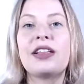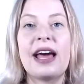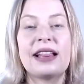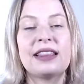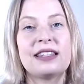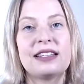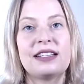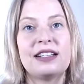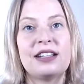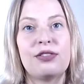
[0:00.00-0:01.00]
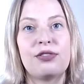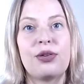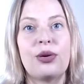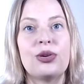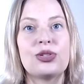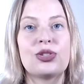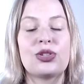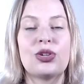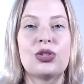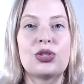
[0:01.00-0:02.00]
get the
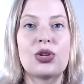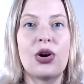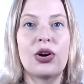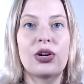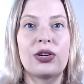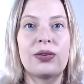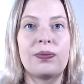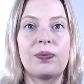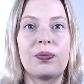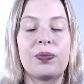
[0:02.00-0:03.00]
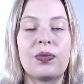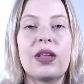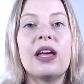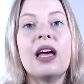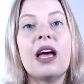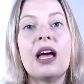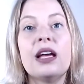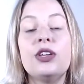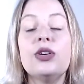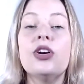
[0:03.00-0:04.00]
first talk.
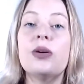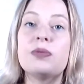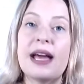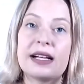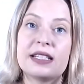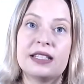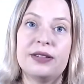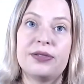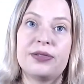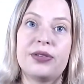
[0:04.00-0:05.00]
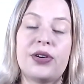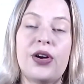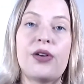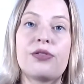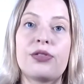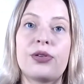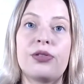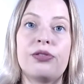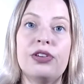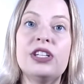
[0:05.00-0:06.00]
Your objective
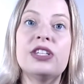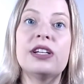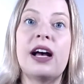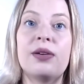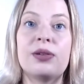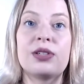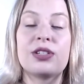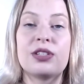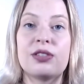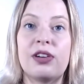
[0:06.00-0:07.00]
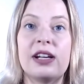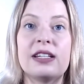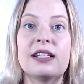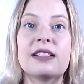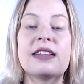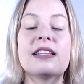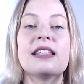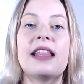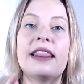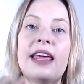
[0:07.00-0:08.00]
for reaching out to volunteers is
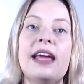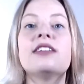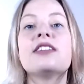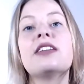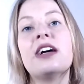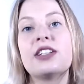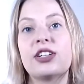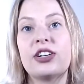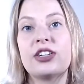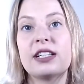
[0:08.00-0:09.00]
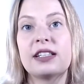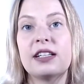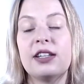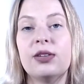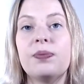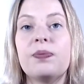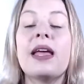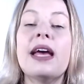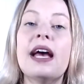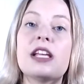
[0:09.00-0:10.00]
that they start contacting you,
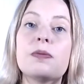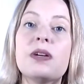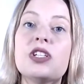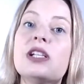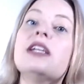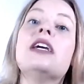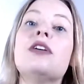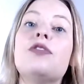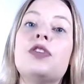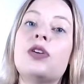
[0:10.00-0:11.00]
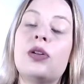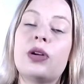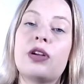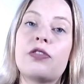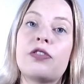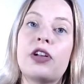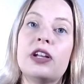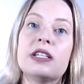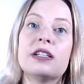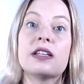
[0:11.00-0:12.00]
especially if you're looking for
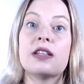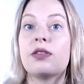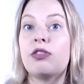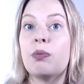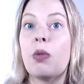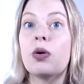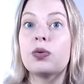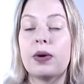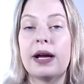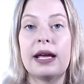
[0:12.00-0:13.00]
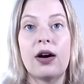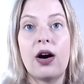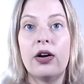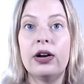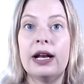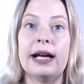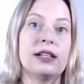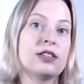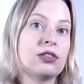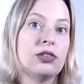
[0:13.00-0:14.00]
volunteers in the remote way,
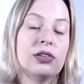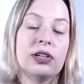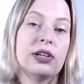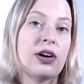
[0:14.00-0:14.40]
online through